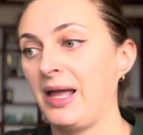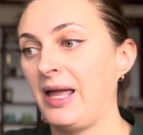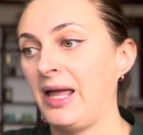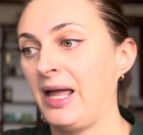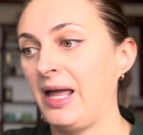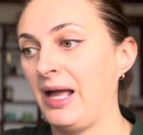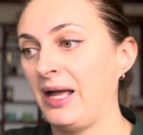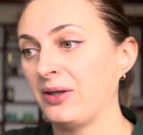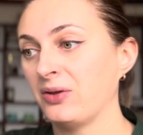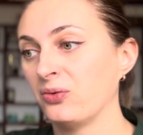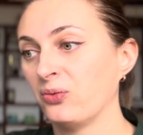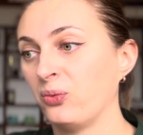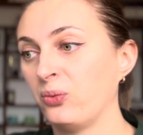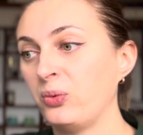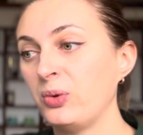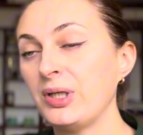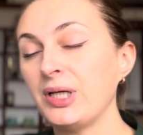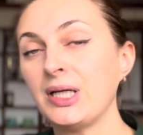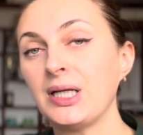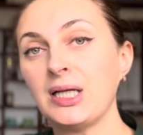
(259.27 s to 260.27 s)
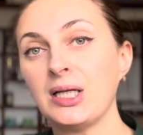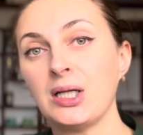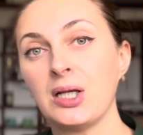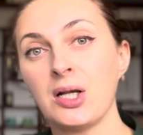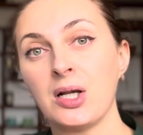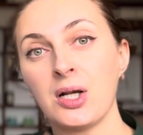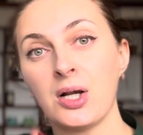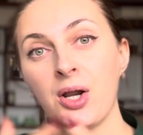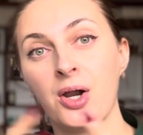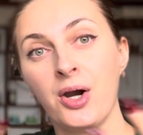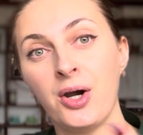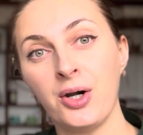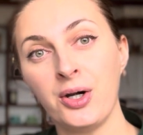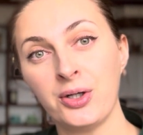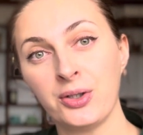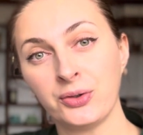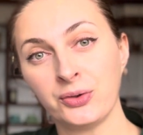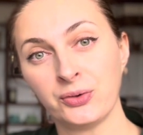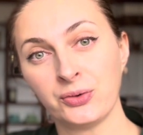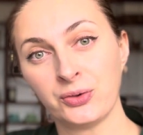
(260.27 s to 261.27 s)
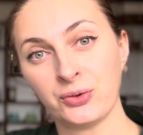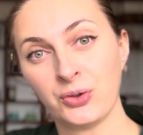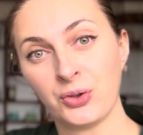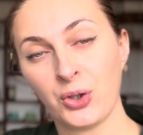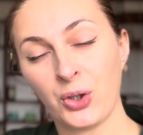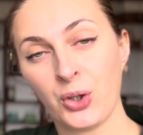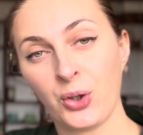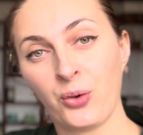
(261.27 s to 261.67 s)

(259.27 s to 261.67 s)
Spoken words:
And we learn